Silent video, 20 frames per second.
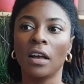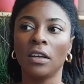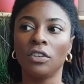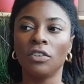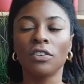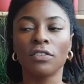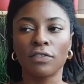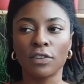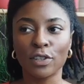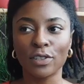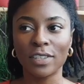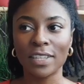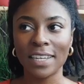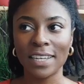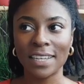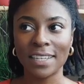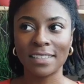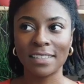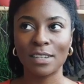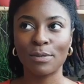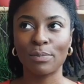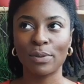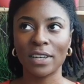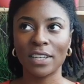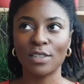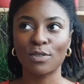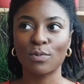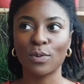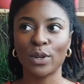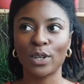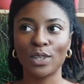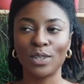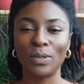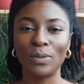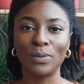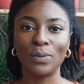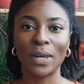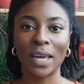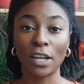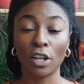University isn't a place where you
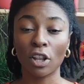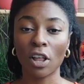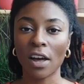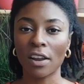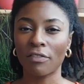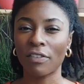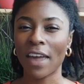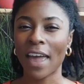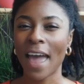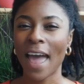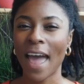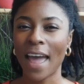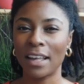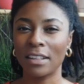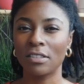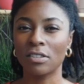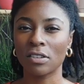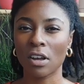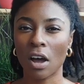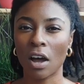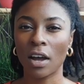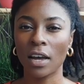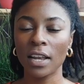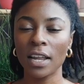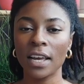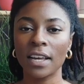get a lot of hands-on.